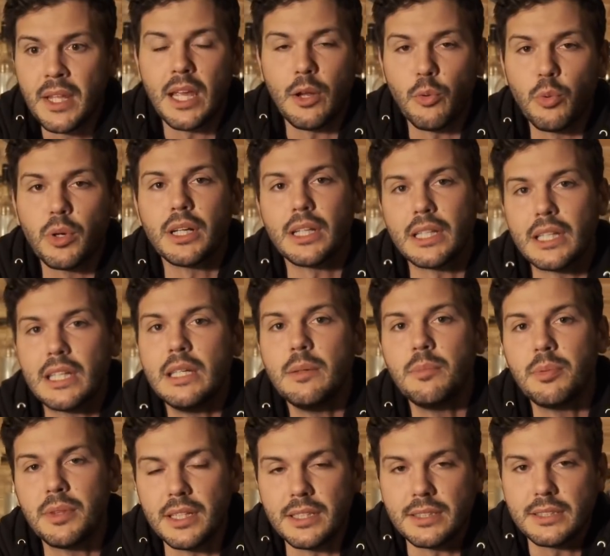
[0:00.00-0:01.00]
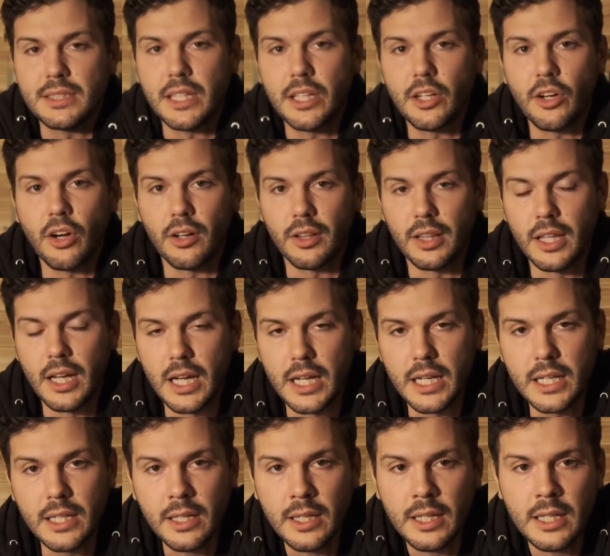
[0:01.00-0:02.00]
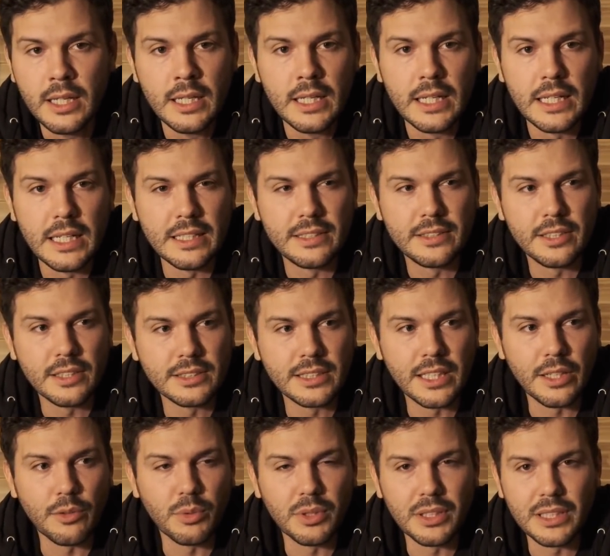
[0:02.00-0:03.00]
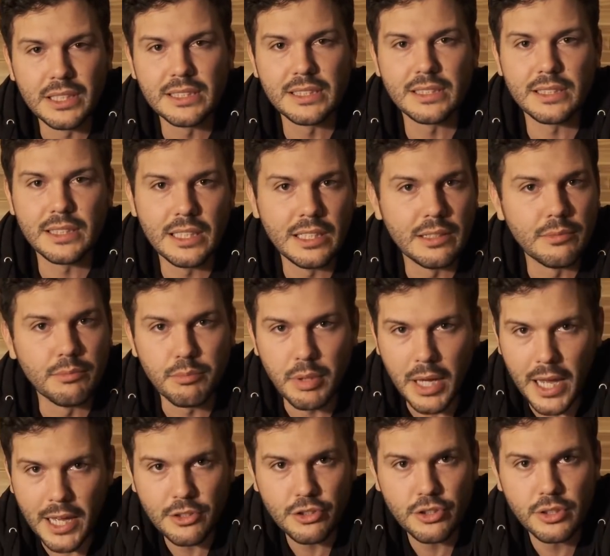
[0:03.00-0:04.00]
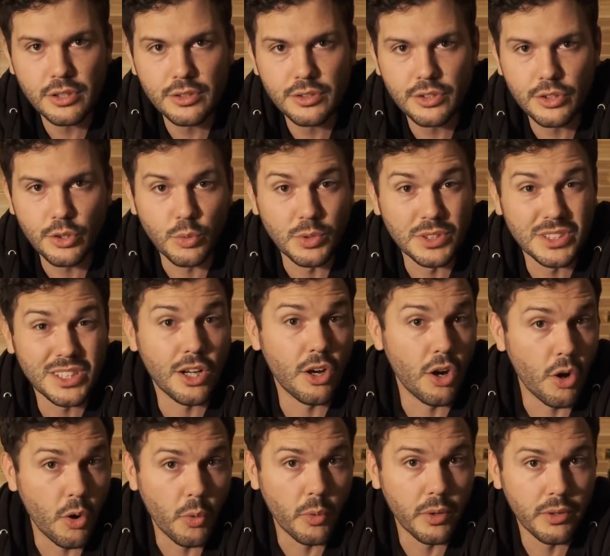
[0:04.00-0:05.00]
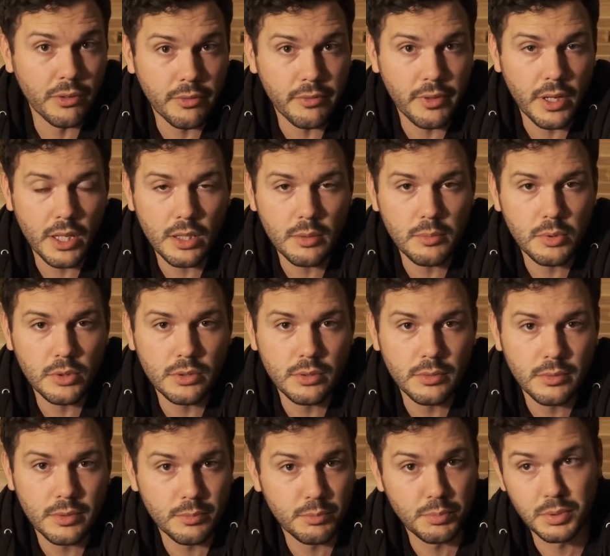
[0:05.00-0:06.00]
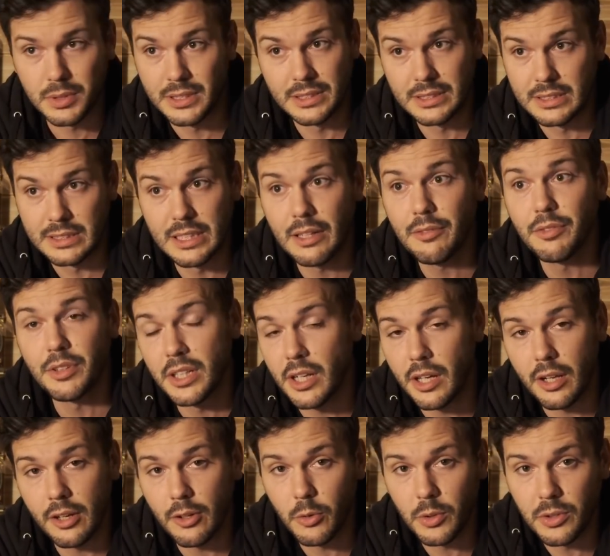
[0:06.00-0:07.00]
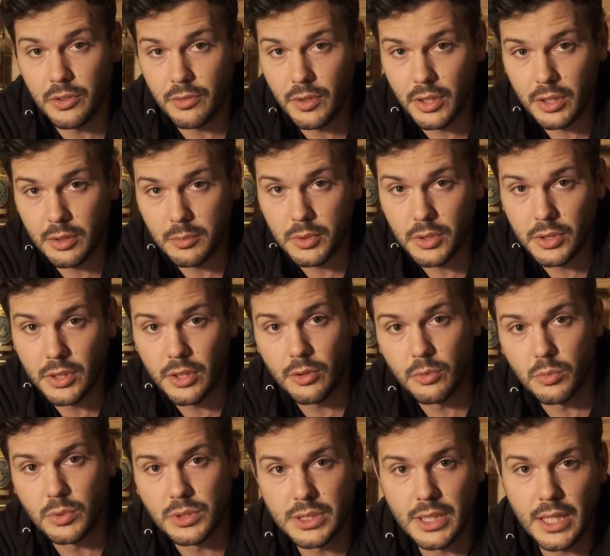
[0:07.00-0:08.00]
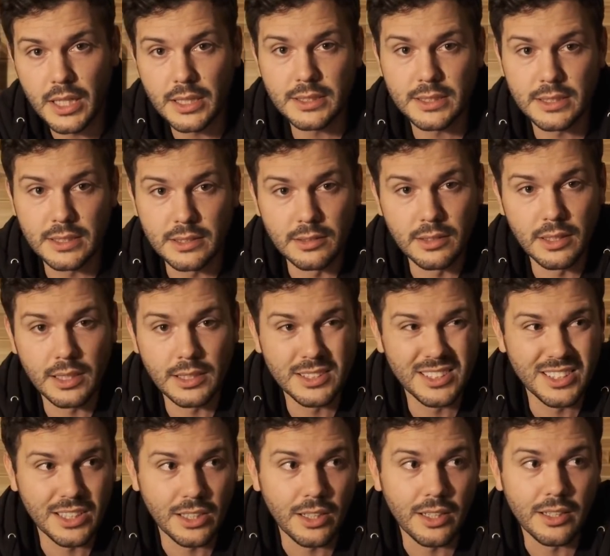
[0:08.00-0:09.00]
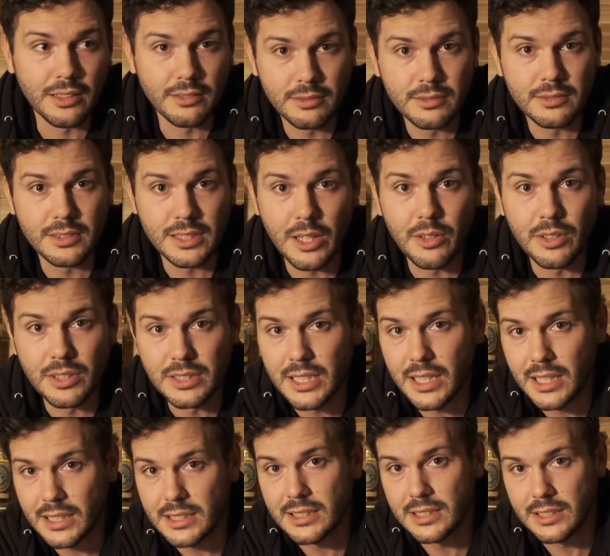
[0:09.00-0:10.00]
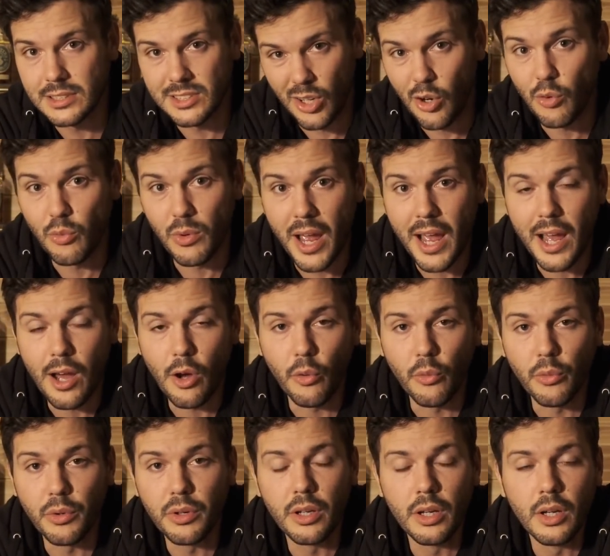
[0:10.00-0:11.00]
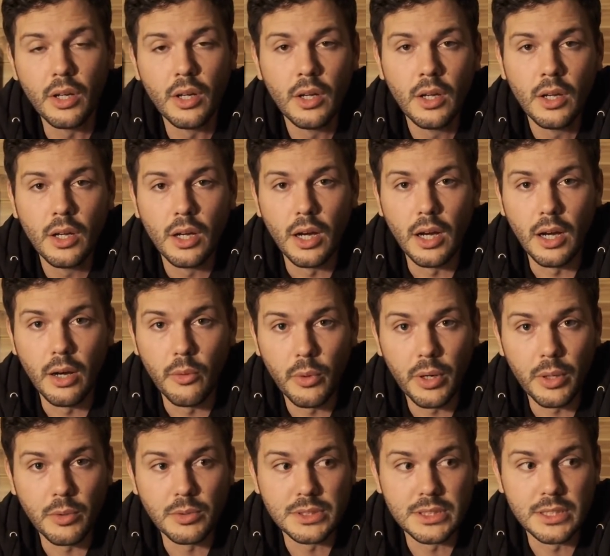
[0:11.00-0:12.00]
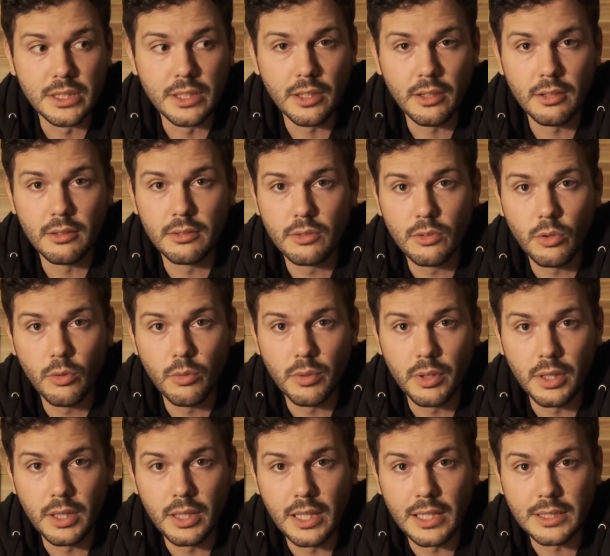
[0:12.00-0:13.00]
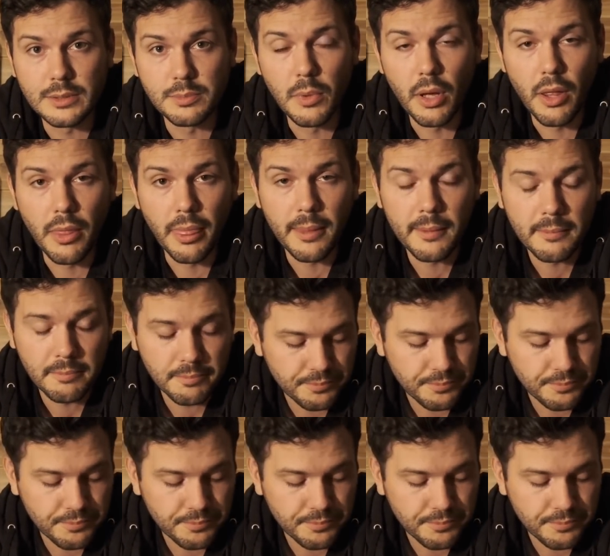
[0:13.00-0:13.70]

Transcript: hey, we're going to keep this in our line. It does get released in batches, so it's not always available. It's definitely not always available here in Wisconsin. I saw it down in Texas around when I was there over the last month.